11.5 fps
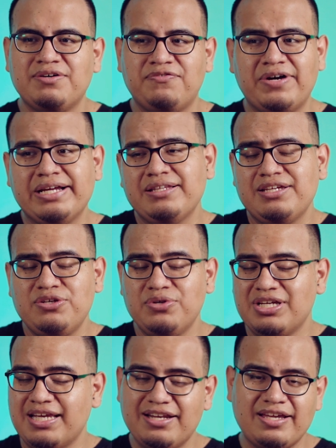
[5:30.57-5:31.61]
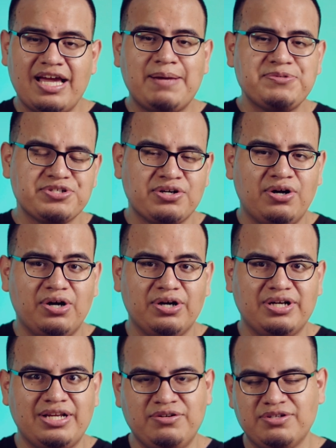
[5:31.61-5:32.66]
Finally, you can get a capture
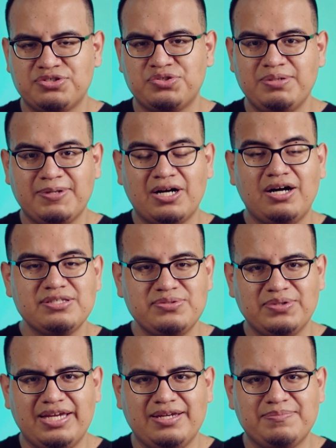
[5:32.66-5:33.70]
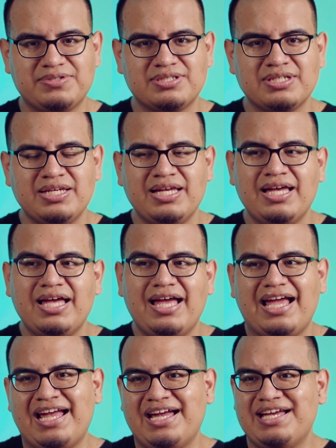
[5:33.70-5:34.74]
card and you can stream console games.
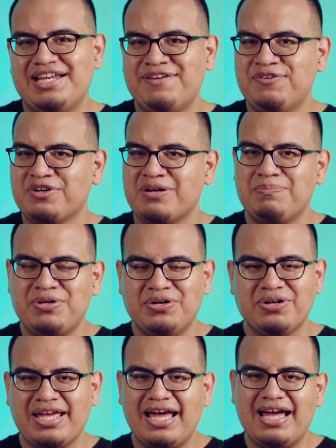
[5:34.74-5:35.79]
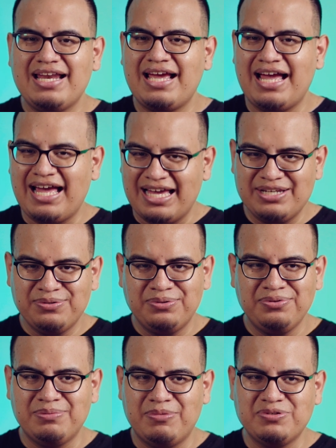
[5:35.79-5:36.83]
And if your computer can't
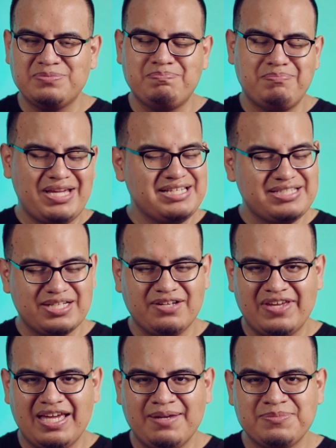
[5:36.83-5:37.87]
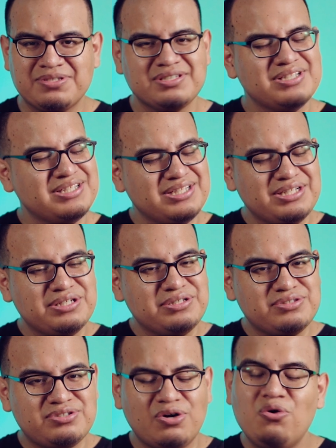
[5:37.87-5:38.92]
handle the most basic of games,
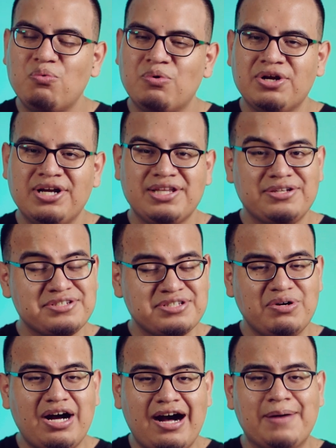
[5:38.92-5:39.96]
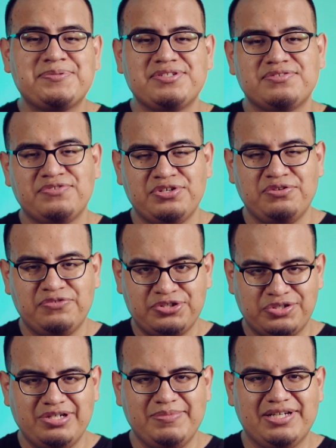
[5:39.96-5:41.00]
don't worry, there's still options for you for
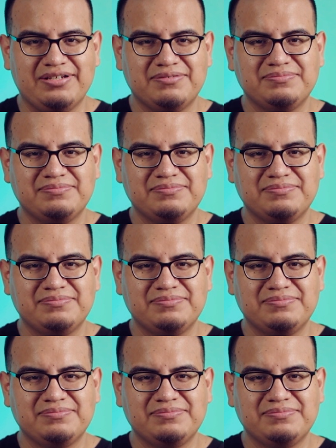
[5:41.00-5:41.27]
streaming.